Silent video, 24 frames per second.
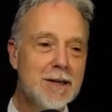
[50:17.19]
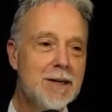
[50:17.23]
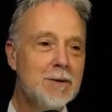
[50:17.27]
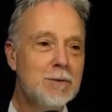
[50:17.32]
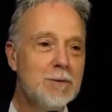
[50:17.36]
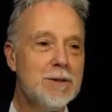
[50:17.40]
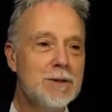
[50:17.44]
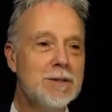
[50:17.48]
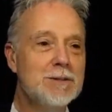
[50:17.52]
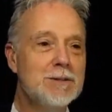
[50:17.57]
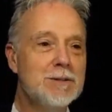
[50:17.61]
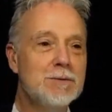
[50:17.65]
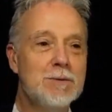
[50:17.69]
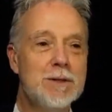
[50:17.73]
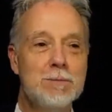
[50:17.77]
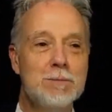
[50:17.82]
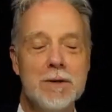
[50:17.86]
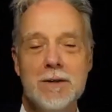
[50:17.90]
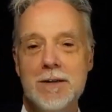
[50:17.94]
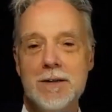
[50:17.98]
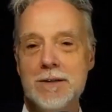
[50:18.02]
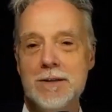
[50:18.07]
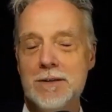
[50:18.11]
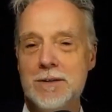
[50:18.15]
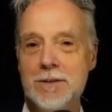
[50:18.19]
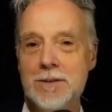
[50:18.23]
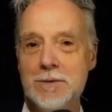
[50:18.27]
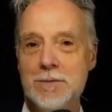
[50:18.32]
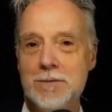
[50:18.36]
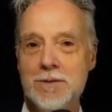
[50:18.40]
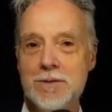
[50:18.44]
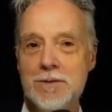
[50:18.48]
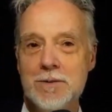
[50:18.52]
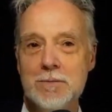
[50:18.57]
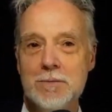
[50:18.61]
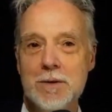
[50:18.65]
which has repercussions
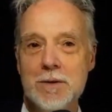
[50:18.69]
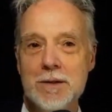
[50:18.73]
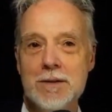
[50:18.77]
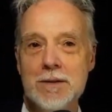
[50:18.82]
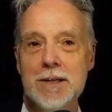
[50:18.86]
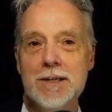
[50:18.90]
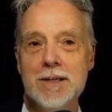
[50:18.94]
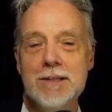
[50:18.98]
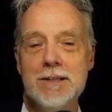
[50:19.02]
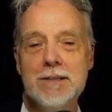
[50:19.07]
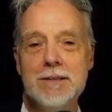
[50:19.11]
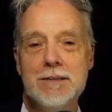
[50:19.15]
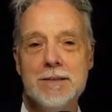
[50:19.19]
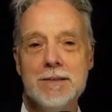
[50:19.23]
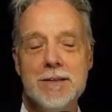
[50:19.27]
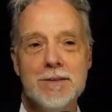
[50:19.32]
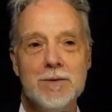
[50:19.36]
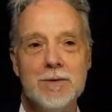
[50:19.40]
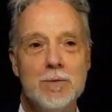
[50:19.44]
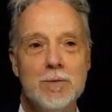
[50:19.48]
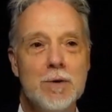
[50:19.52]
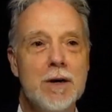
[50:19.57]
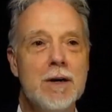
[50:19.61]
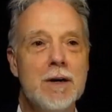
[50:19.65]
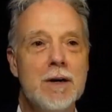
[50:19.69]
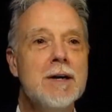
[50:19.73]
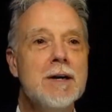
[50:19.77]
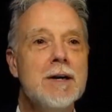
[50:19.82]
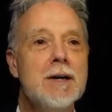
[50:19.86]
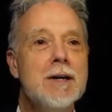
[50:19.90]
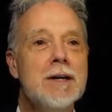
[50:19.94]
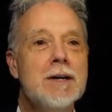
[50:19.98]
to us from all kinds of things, where